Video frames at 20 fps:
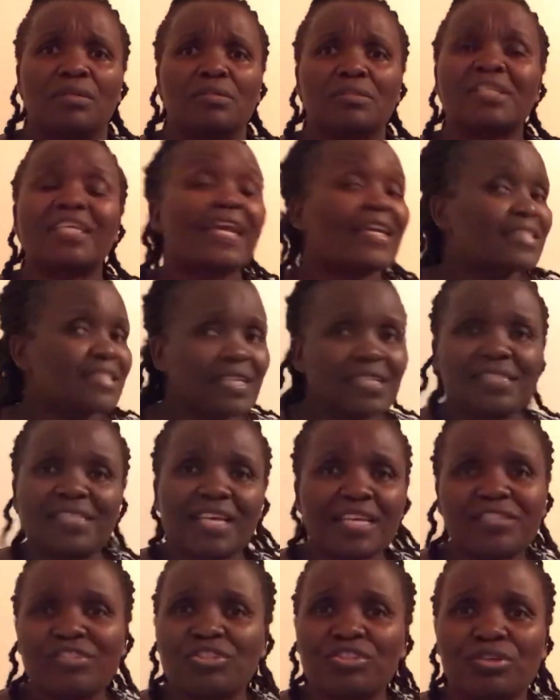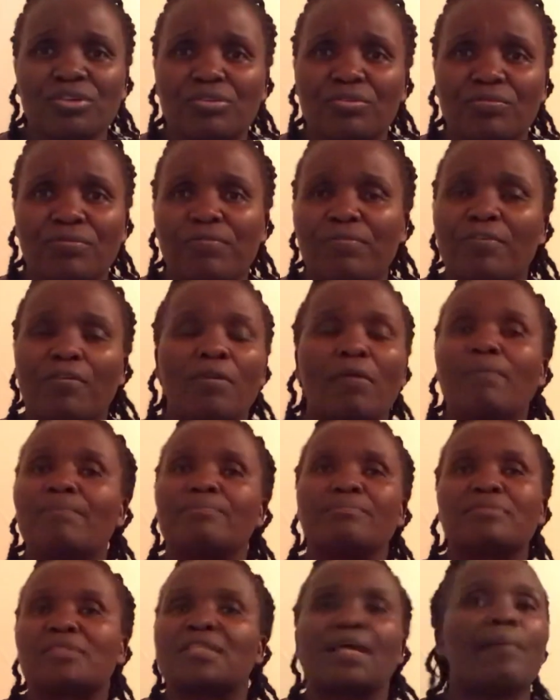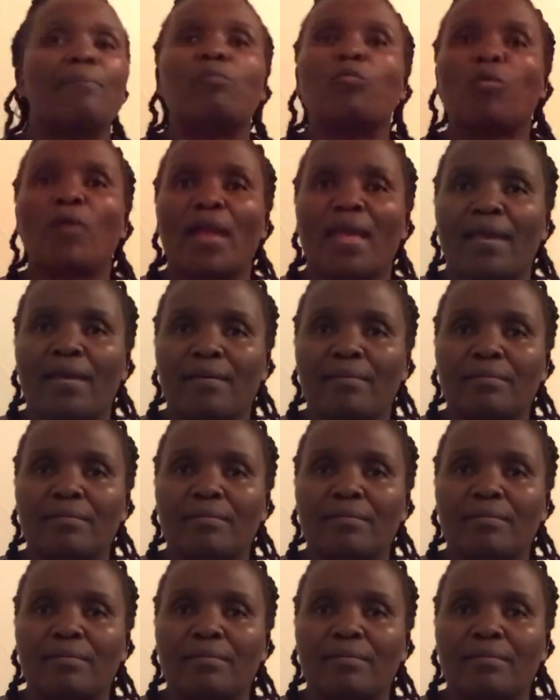get attention from somewhere.